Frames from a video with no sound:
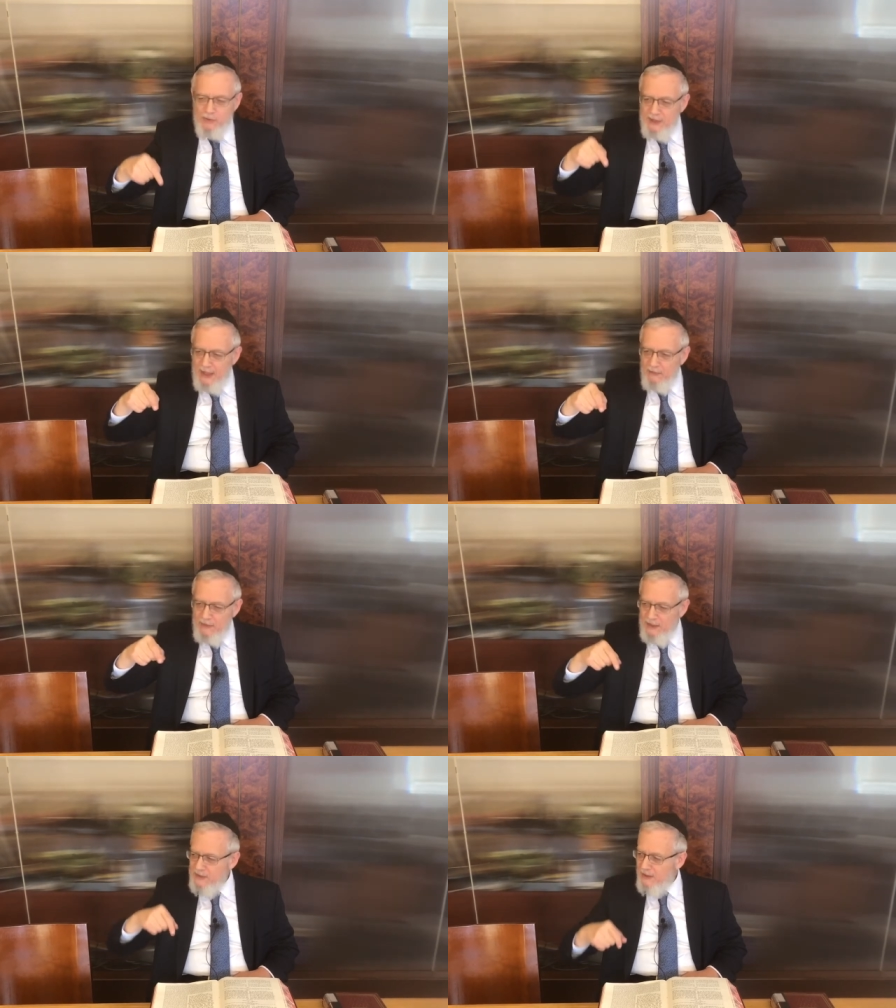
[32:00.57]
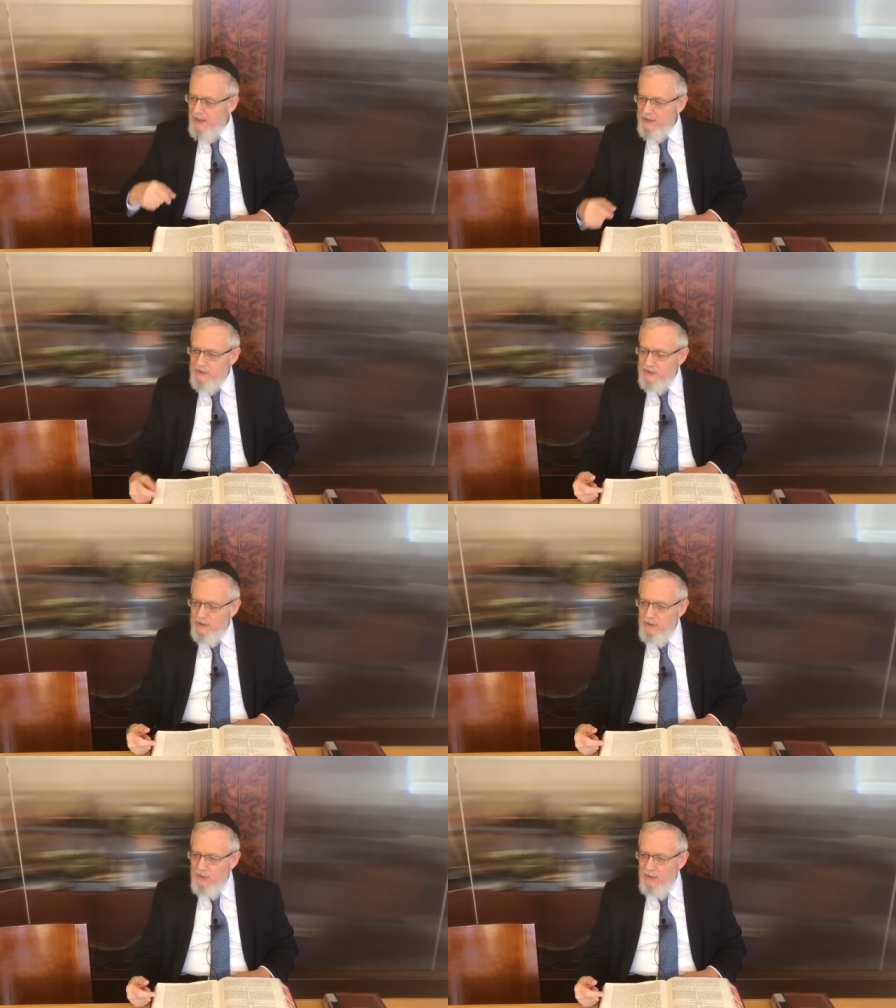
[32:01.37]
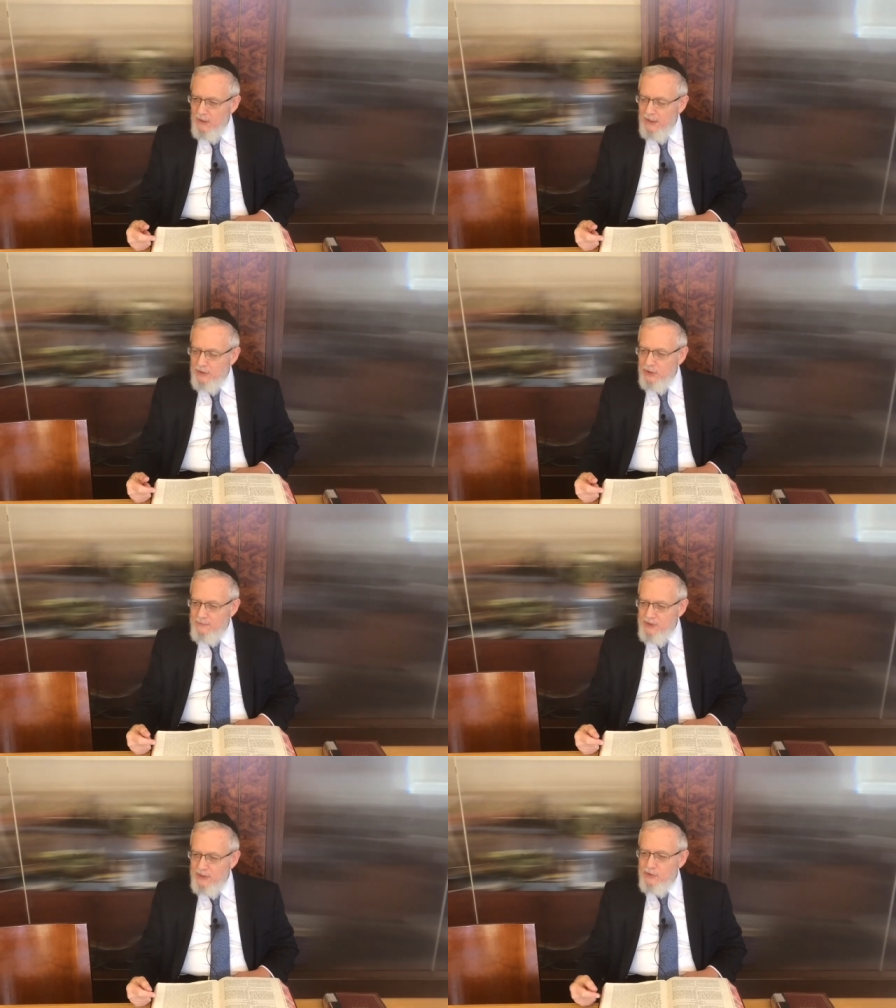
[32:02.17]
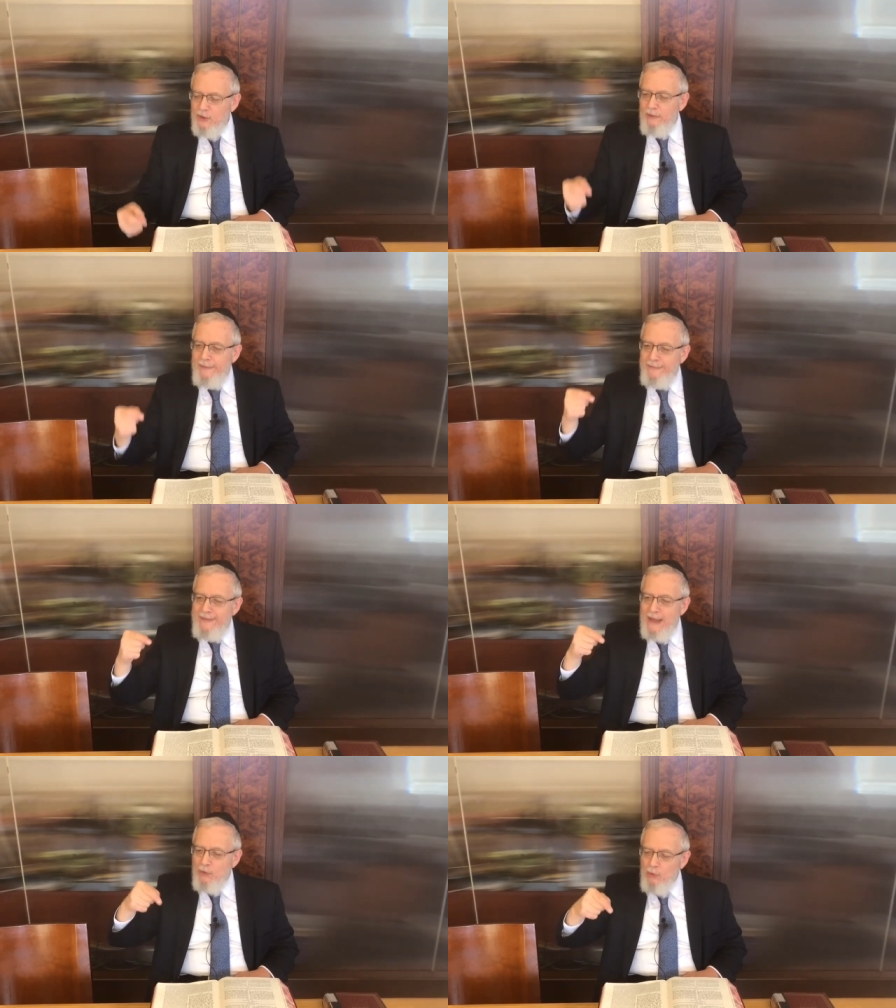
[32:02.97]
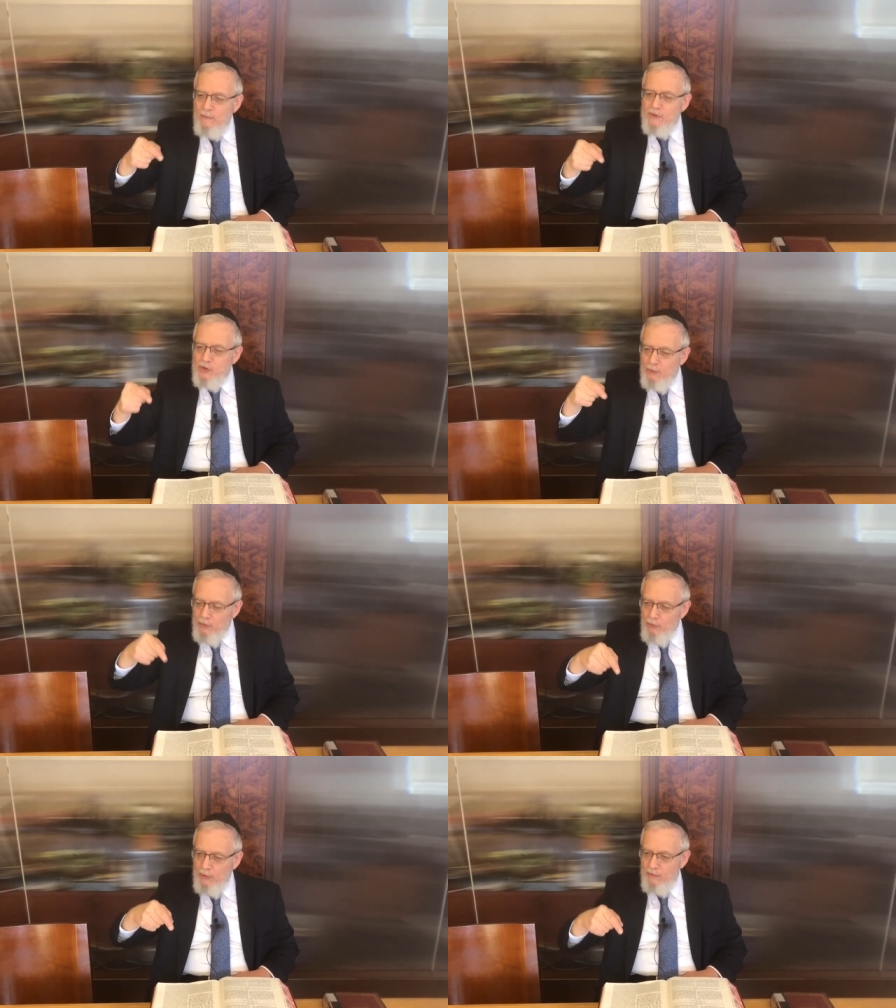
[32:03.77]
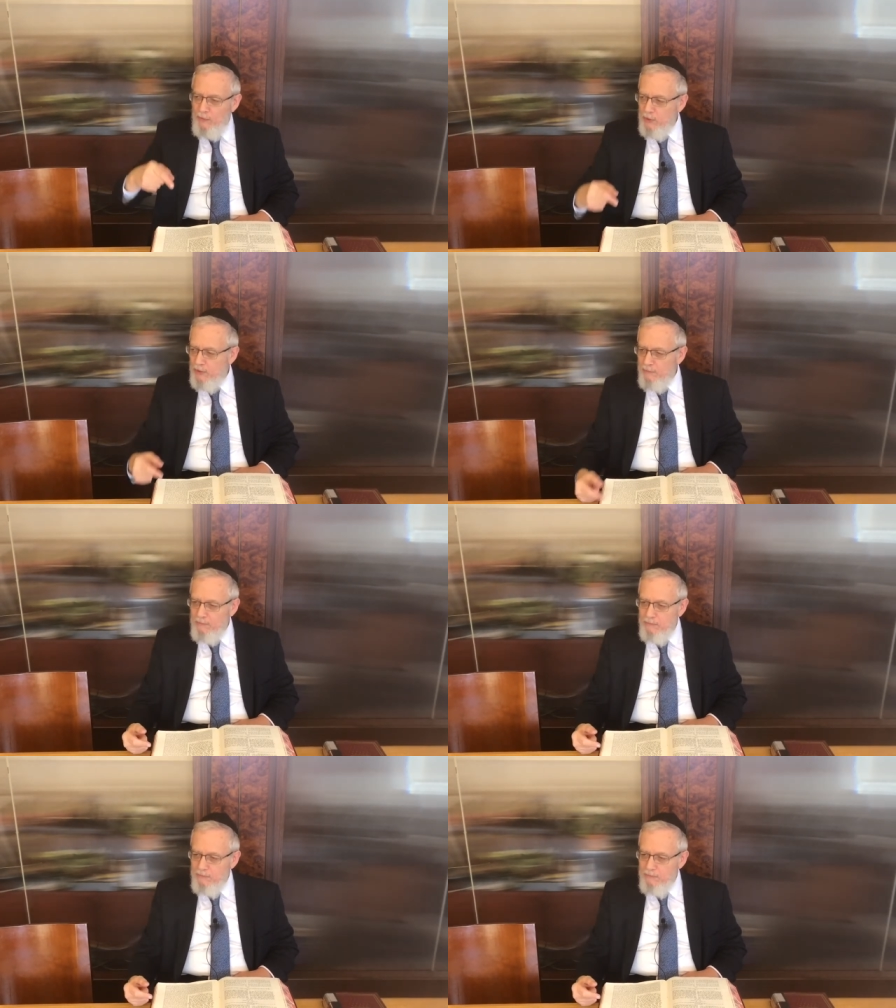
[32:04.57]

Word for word: because the Erev Deitz Adas. Hashem says, now you've assumed the role of Odom.